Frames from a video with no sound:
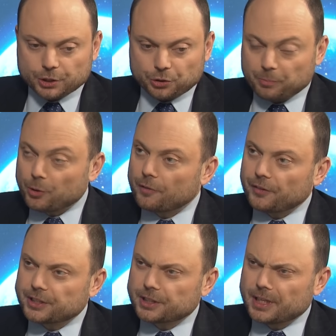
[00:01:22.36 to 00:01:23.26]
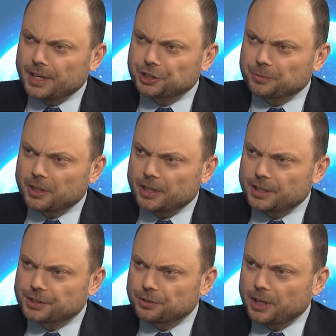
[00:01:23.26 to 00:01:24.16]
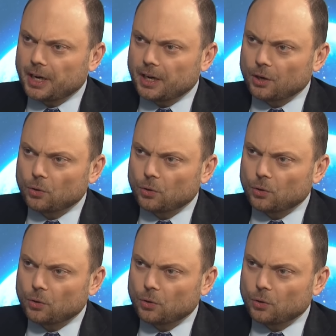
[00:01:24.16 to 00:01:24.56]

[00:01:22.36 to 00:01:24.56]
to the perfect dictatorship that it is today,